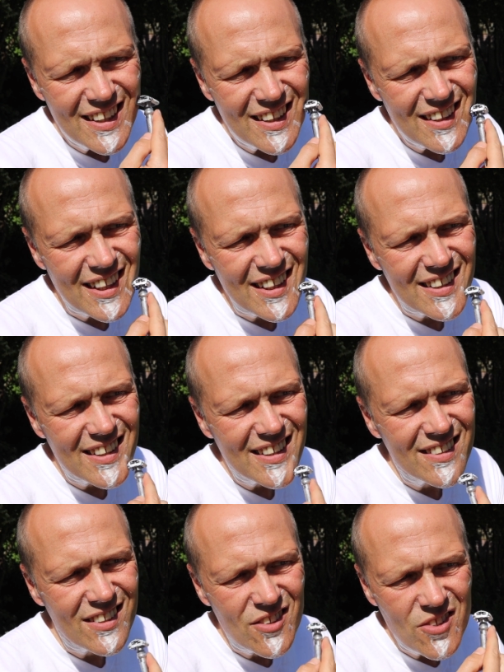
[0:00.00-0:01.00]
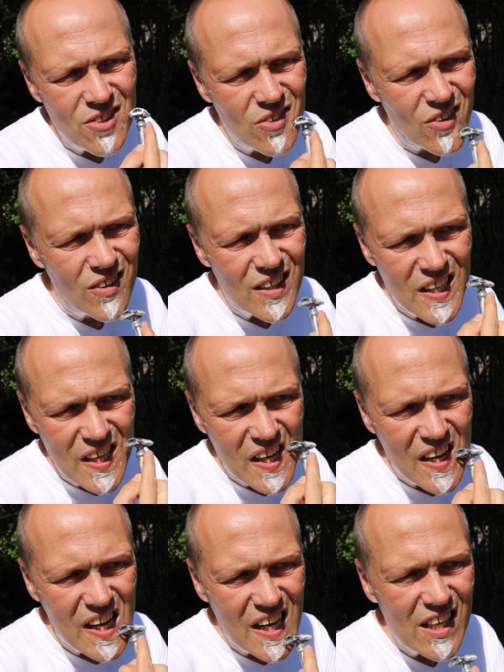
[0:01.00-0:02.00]
That is a chore,
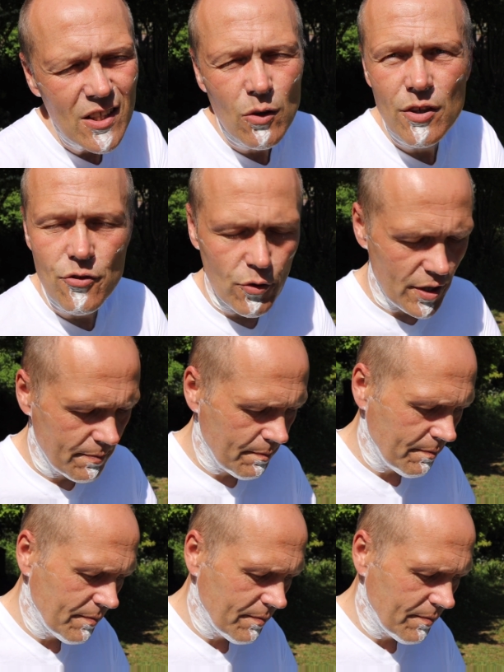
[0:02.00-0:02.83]
not a joy.